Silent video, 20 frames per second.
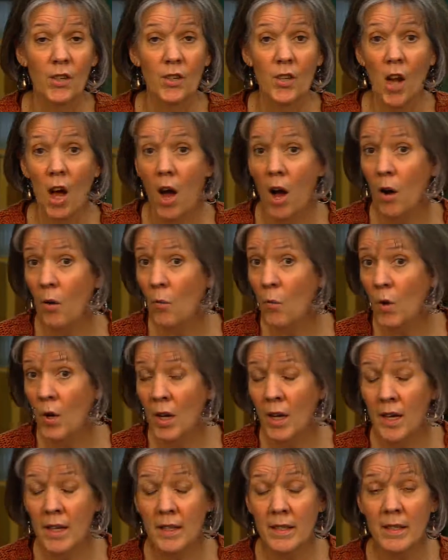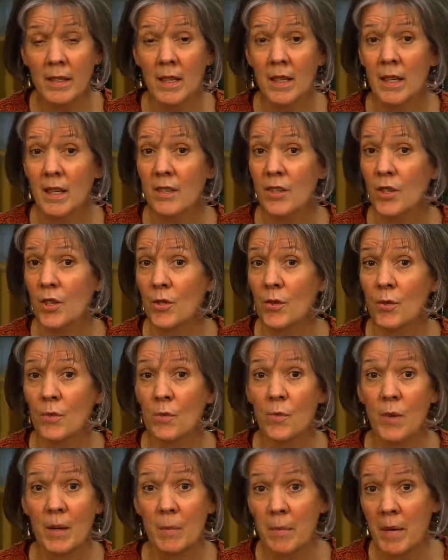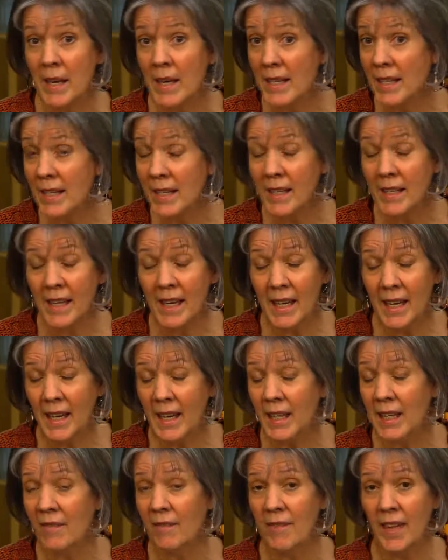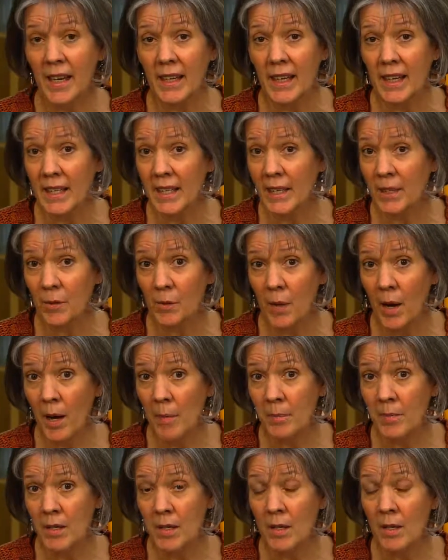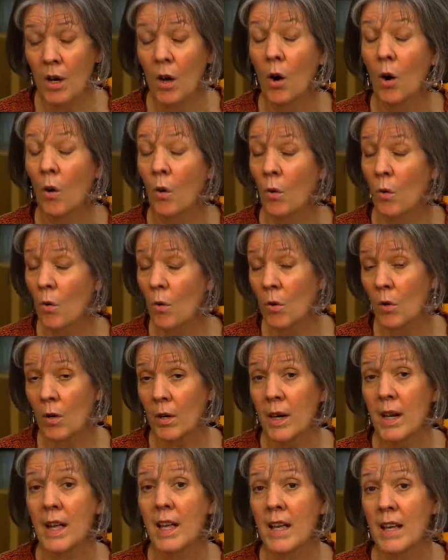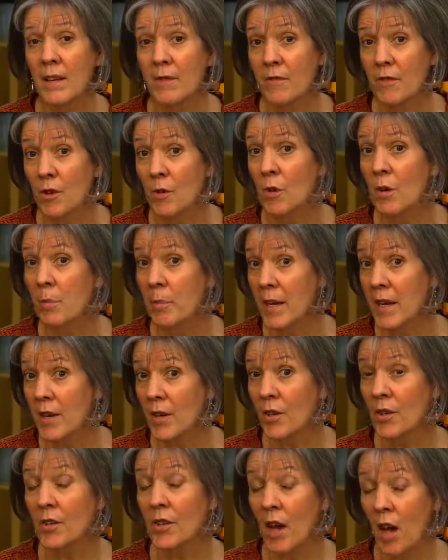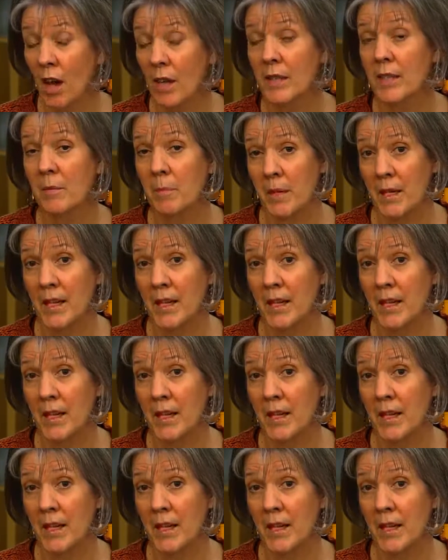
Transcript: not one to repeat it again if they get interrupted or if you appear not to be